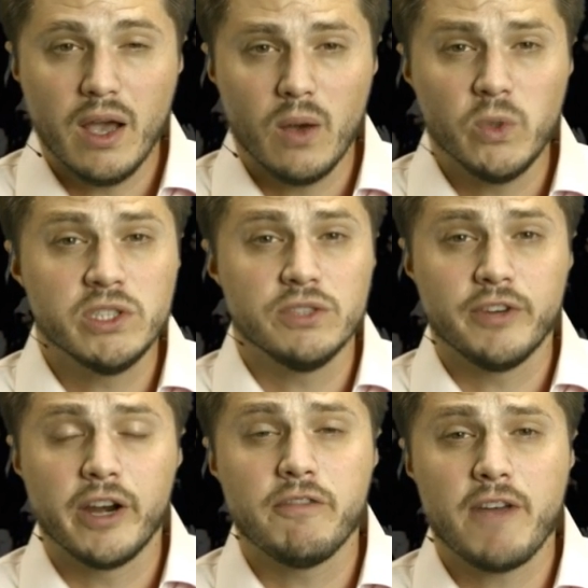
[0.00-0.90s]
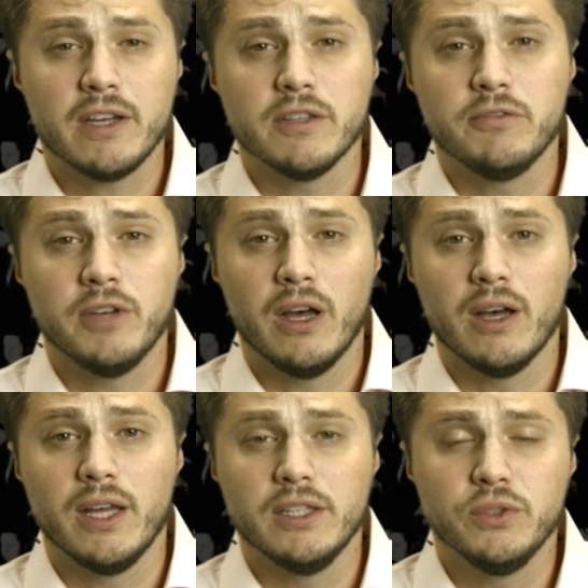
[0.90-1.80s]
which is very effective
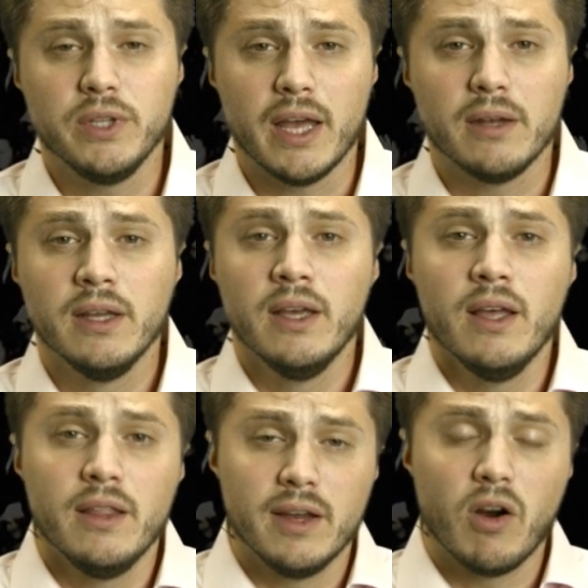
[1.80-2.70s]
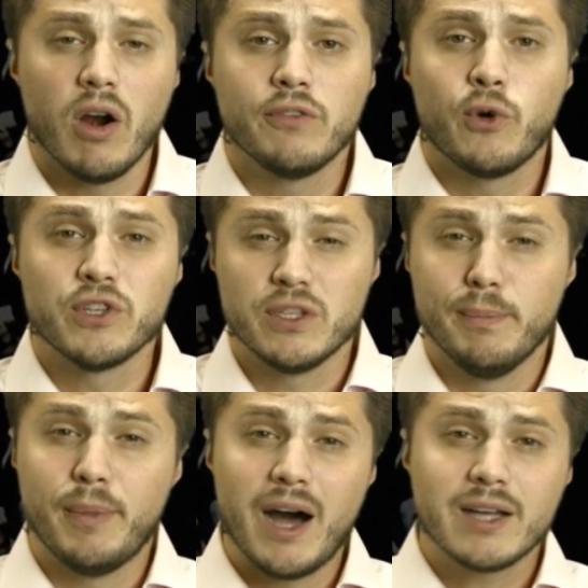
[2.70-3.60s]
at doing that. There are, of course, some
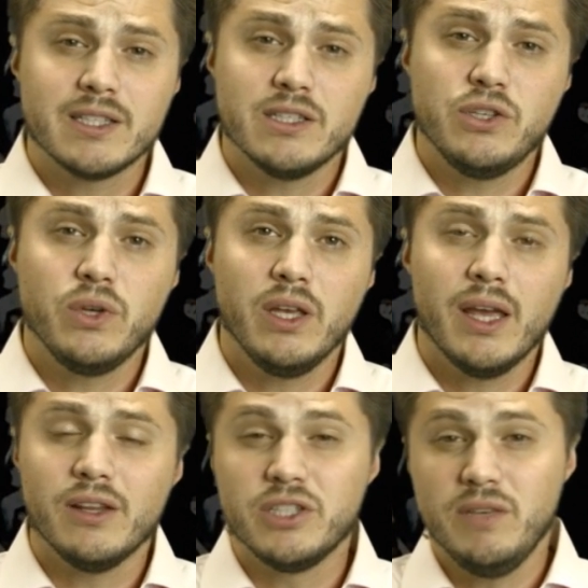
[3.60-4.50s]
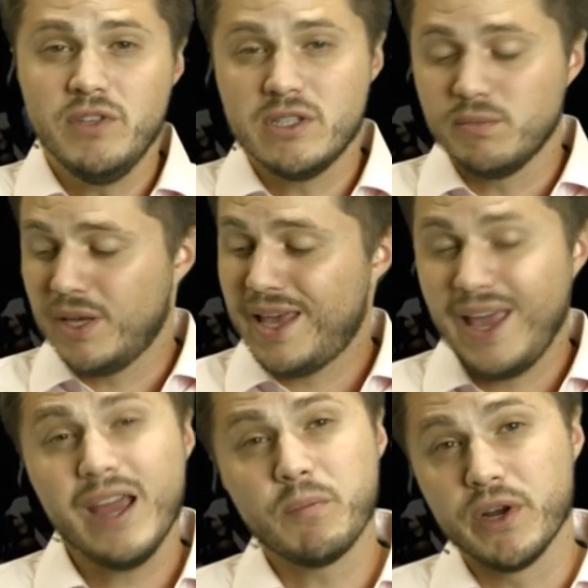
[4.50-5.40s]
boxes you can get. There's even some
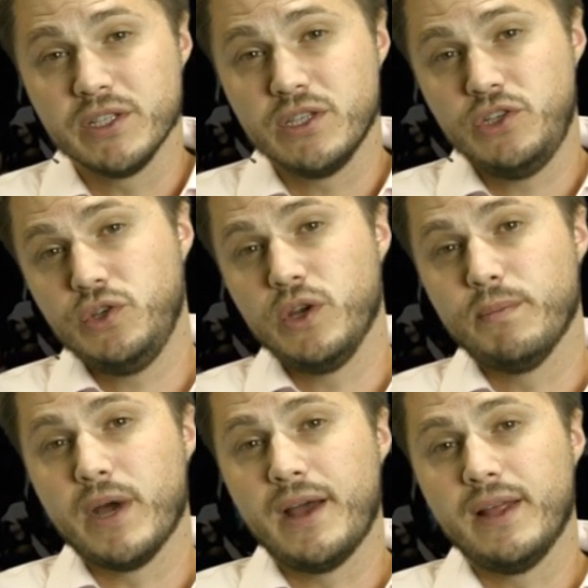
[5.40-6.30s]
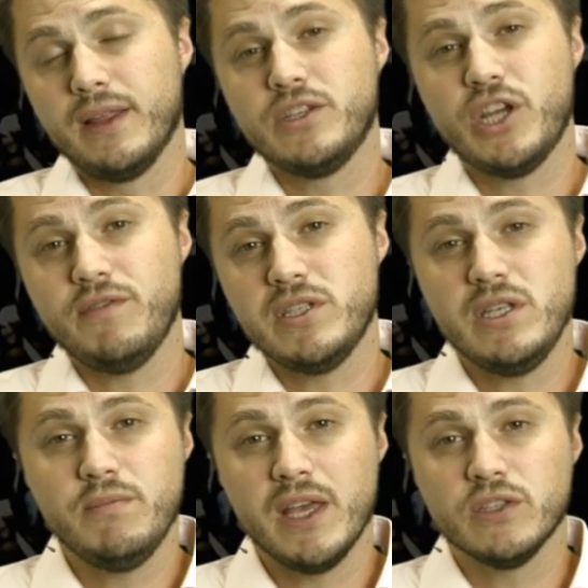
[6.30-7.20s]
cameras that you can buy. I think
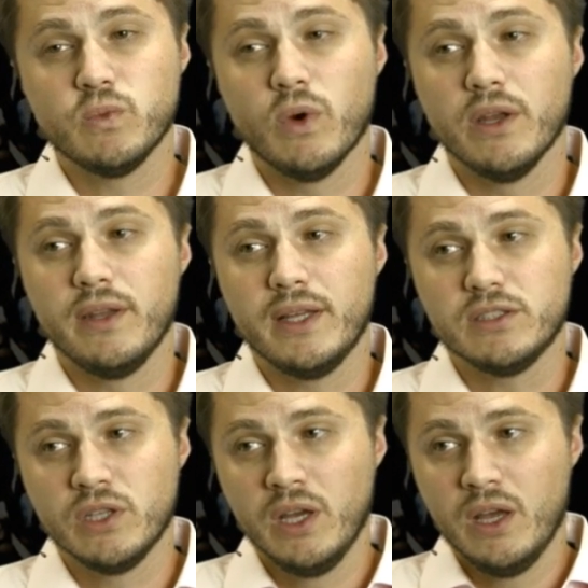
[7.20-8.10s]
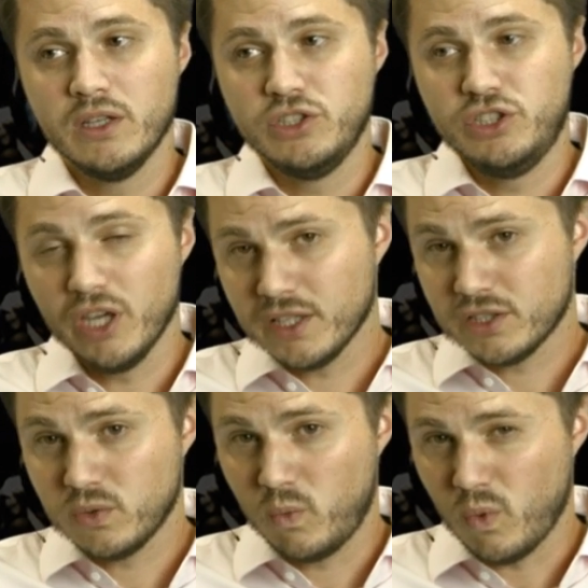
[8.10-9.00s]
JVC makes one that's
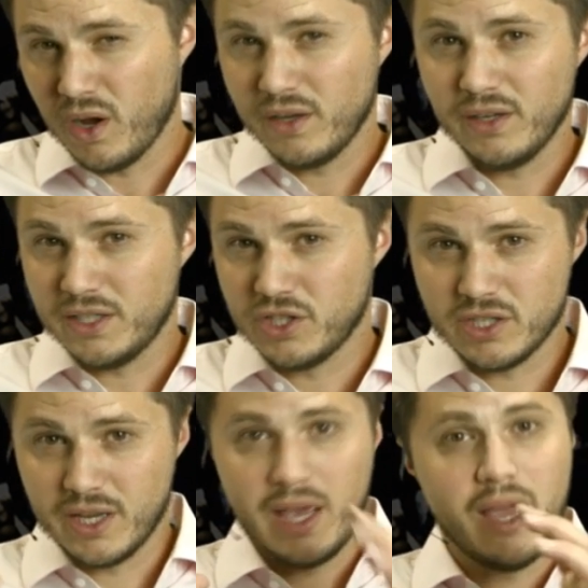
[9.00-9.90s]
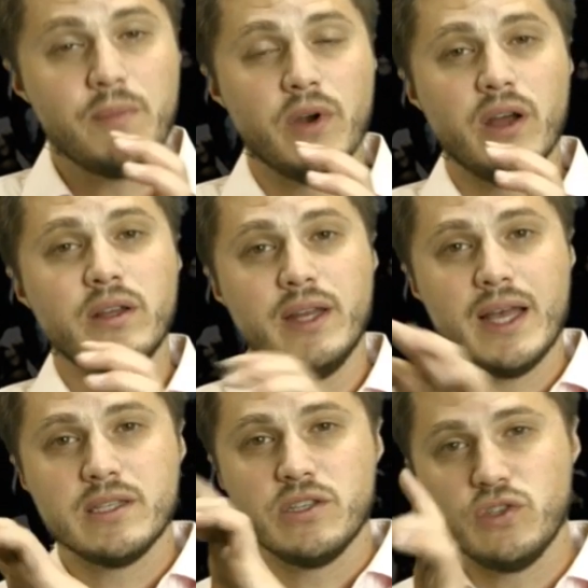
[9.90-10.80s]
just one. It's just a camera, and it
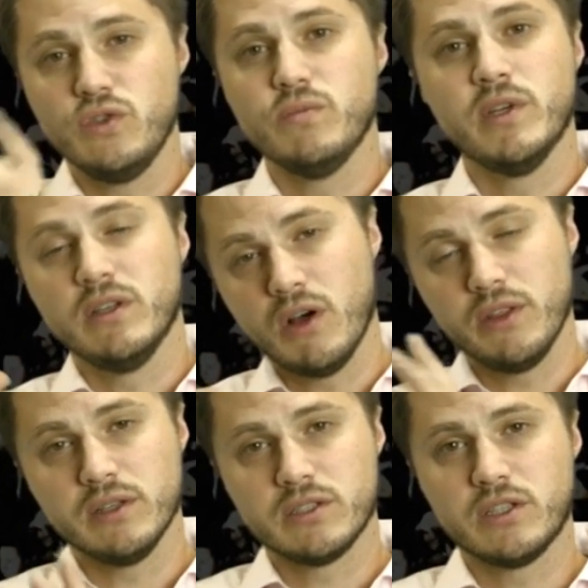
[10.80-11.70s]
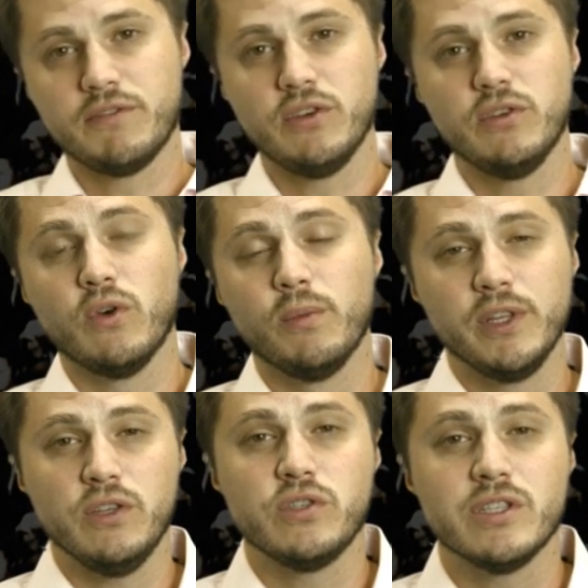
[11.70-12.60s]
has a zoom and all the stuff you're
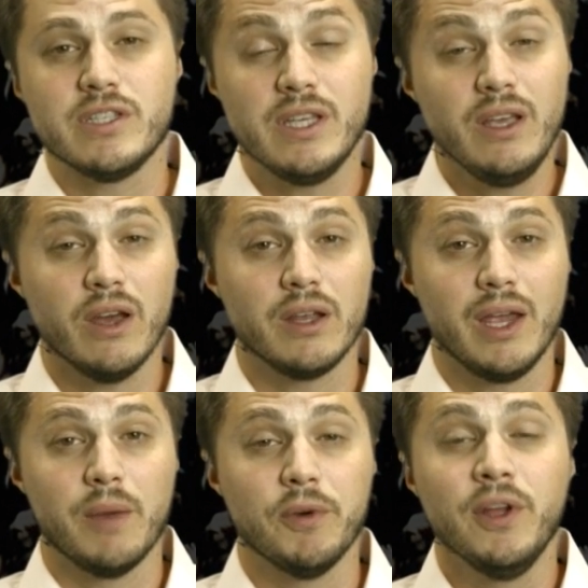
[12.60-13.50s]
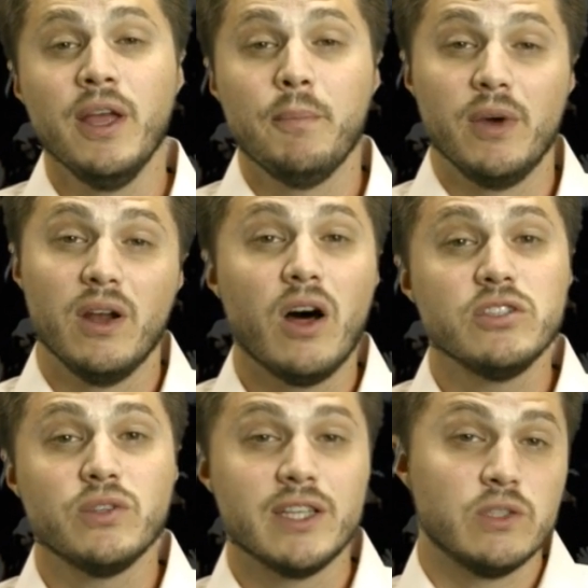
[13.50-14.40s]
normally used to seeing on a camera, but it
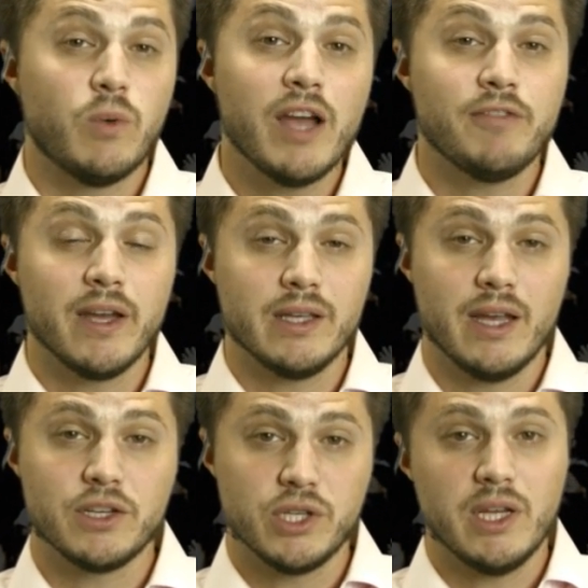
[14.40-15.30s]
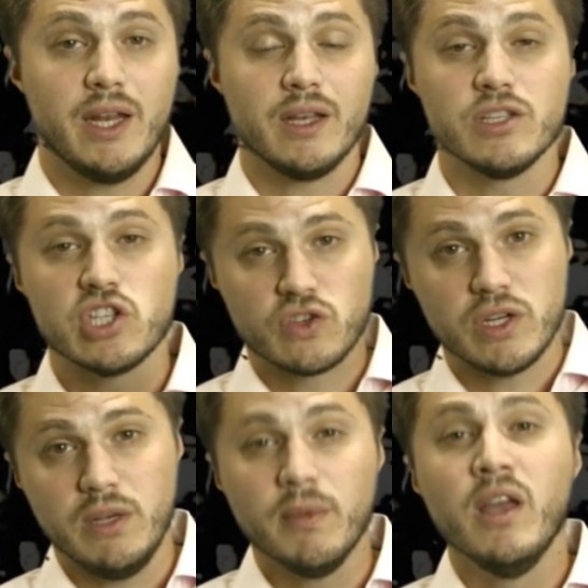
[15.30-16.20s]
also has a Wi-Fi connection, and it can
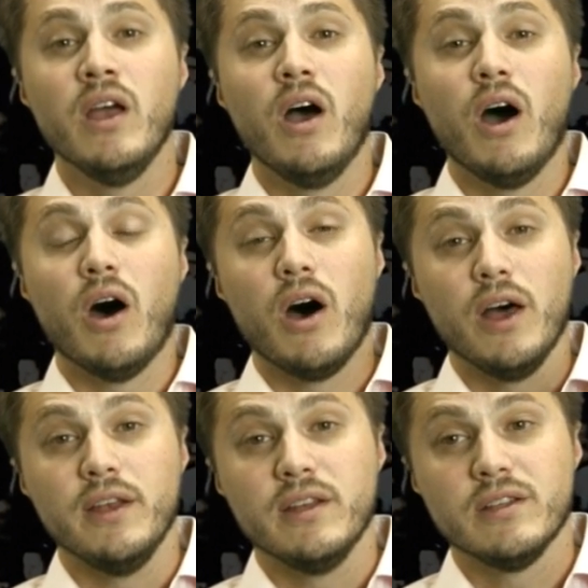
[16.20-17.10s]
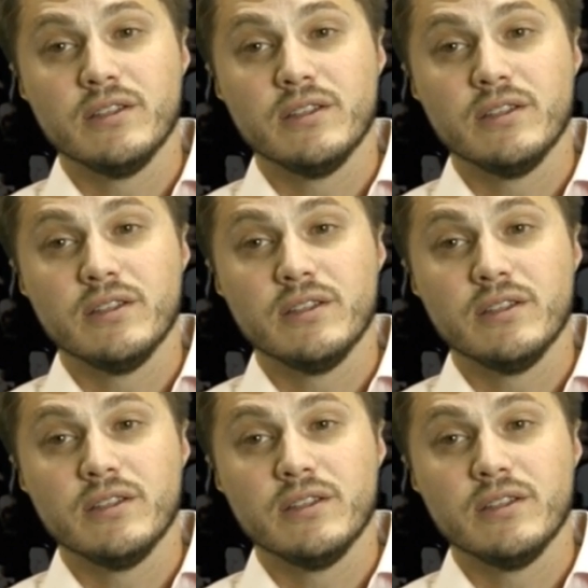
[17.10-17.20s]
stream on